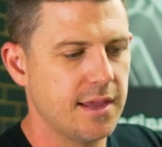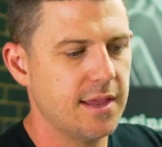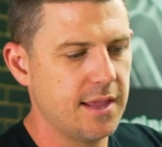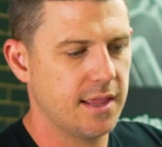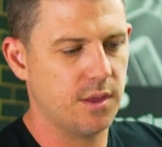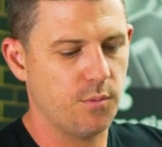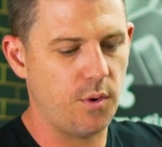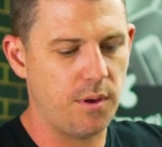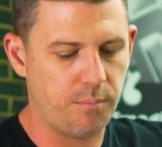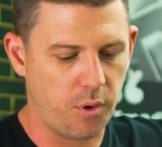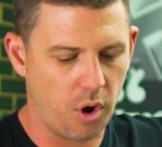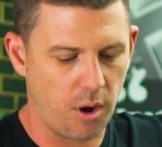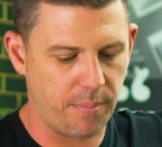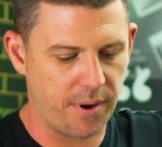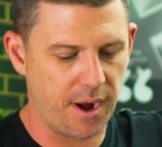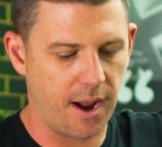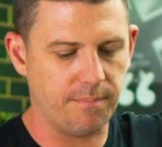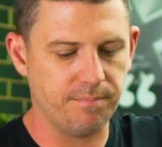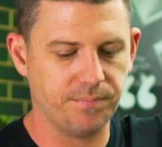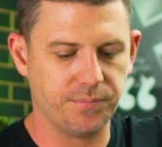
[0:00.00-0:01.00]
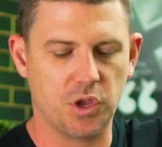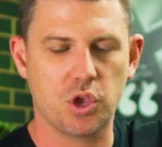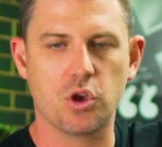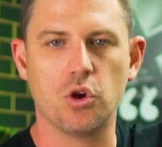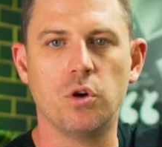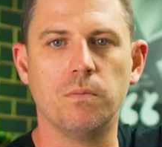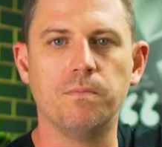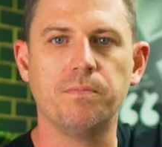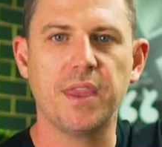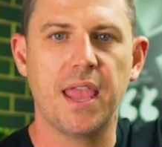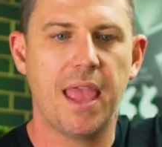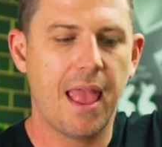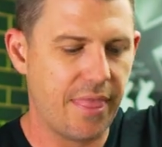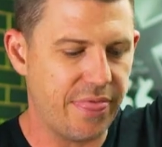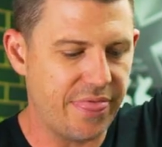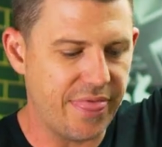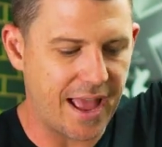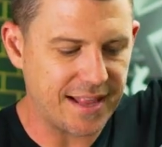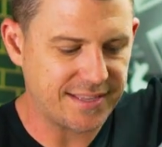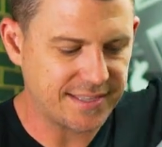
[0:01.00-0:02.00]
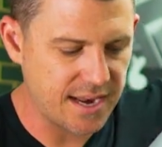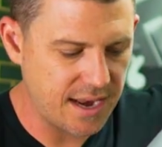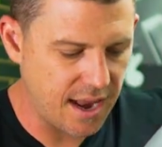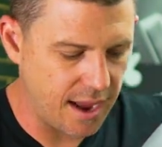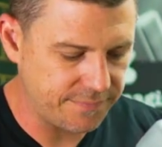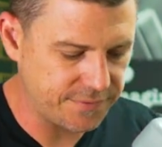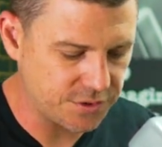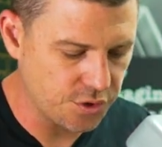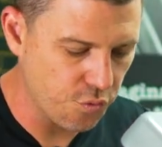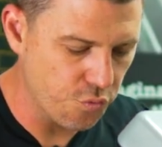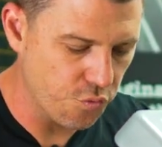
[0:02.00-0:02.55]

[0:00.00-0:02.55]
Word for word: And we pop it up, cool. And that's enough to